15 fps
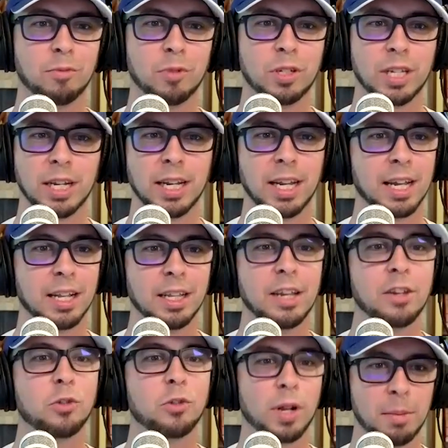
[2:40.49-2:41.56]
sending at
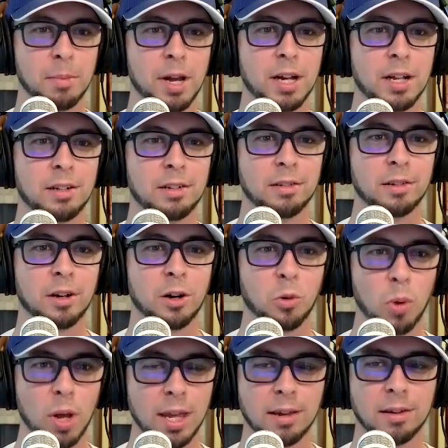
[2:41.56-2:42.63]
least one email a
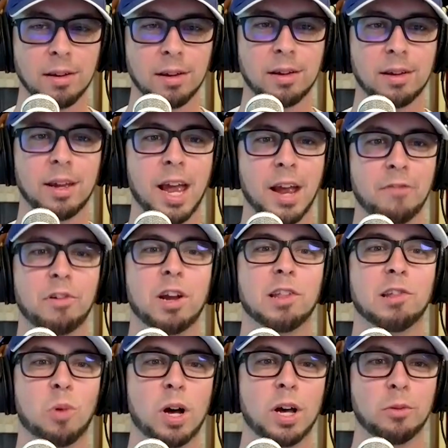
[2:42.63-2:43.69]
week. Every
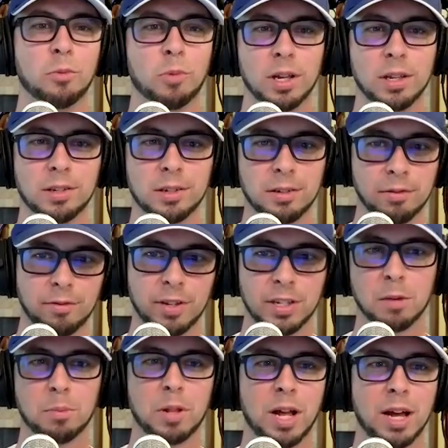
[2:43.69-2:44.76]
other one was
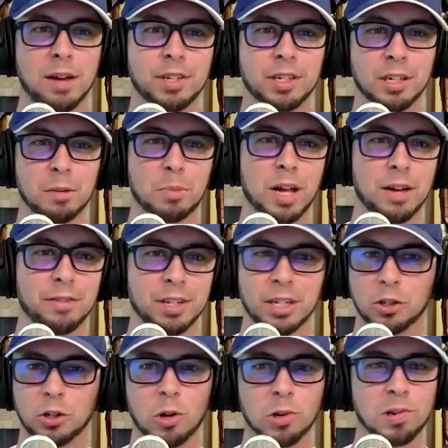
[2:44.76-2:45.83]
visit, apply,
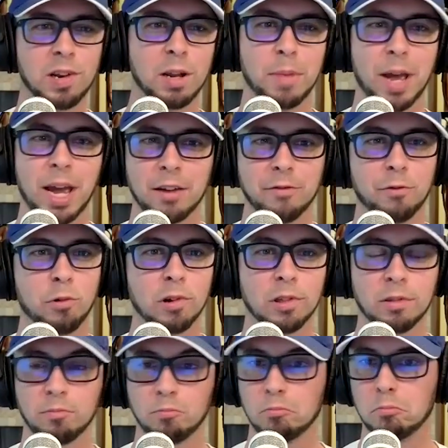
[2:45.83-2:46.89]
just alternating back and
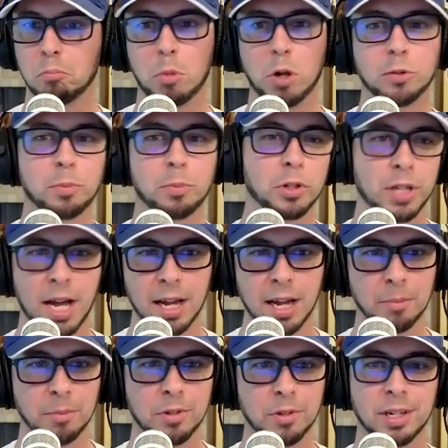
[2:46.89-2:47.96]
forth multiple
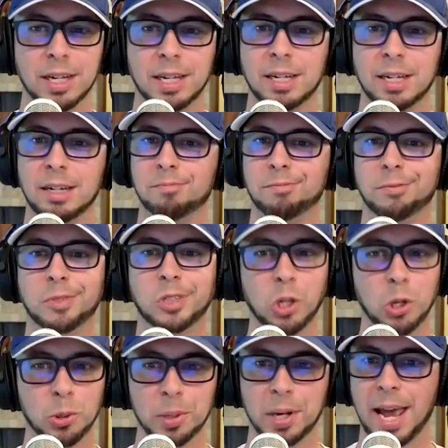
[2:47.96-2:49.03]
times.
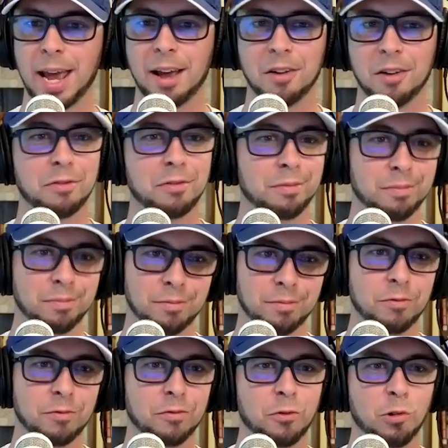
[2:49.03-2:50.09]
So you would have
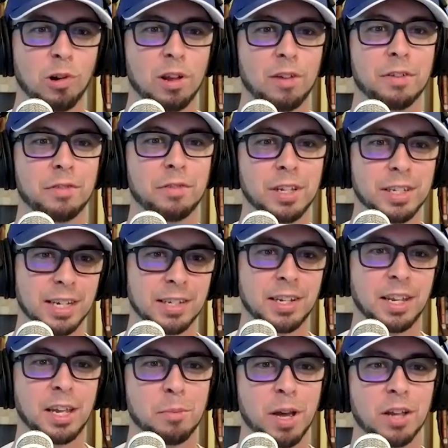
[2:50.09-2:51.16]
40, 50,
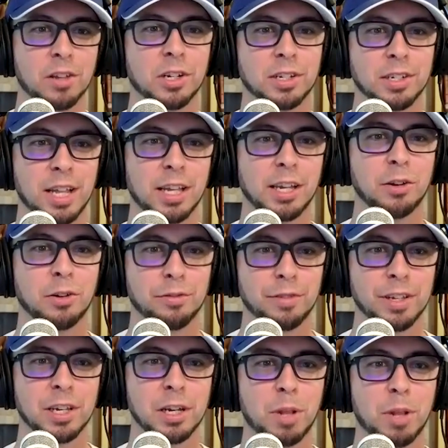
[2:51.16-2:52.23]
60 emails just telling you to
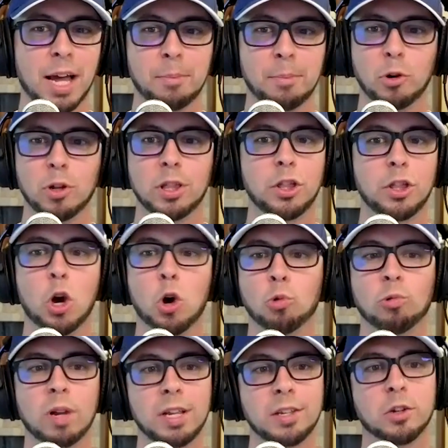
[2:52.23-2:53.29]
visit, apply, but with no
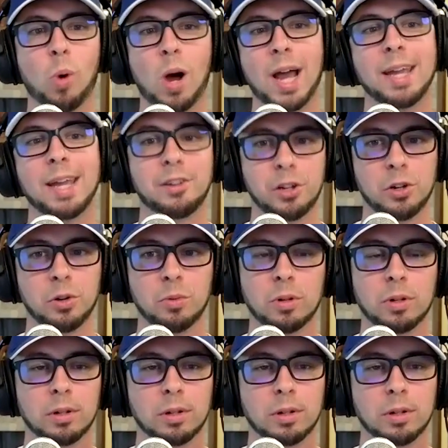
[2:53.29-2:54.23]
reason why to.